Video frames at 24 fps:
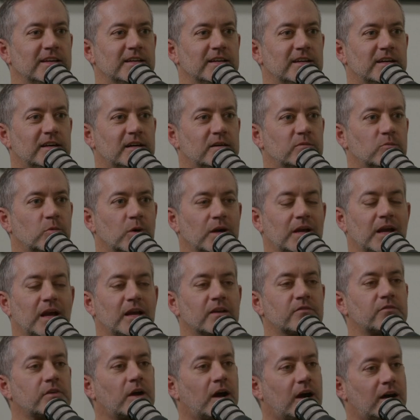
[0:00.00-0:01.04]
Um, what kind
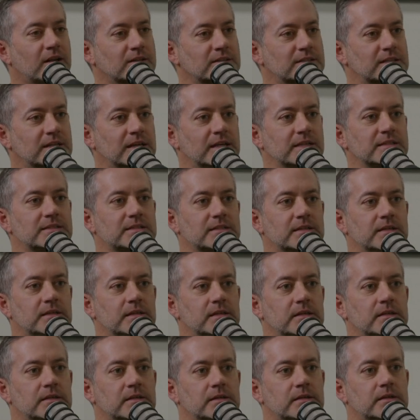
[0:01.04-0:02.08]
of content?
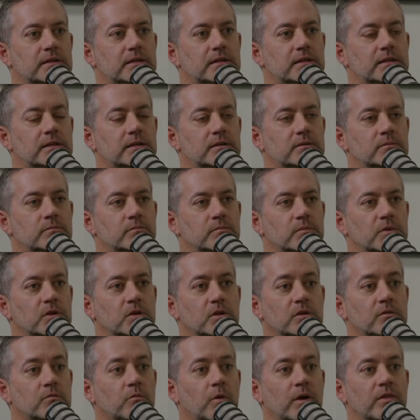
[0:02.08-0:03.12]
Um,
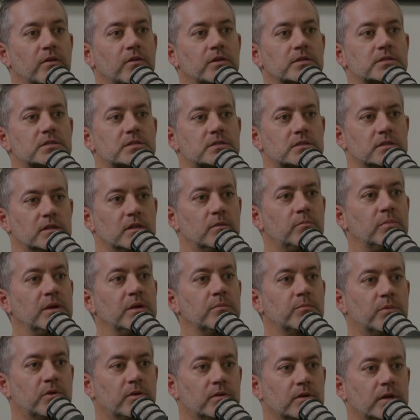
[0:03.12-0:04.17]
Who am I following?
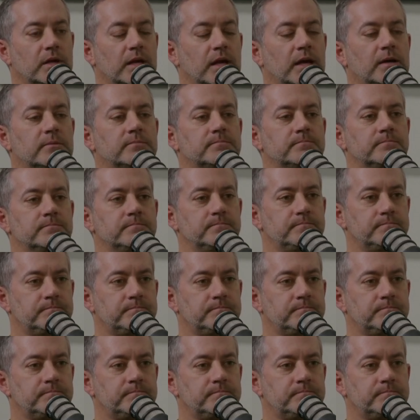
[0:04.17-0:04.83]
What are they yeah. mm-hmm.